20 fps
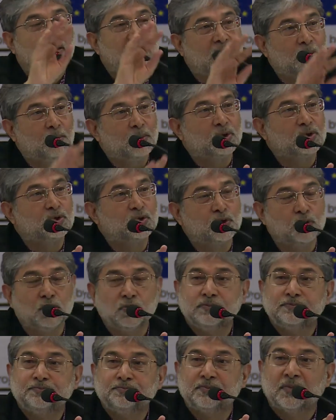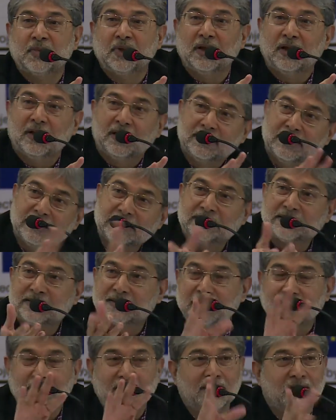Number two,
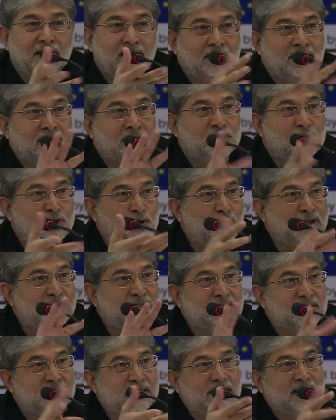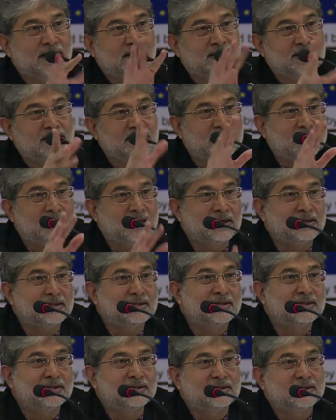this switch direct
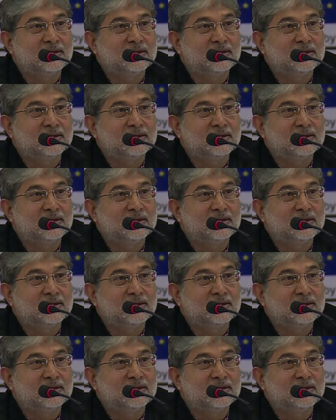indirect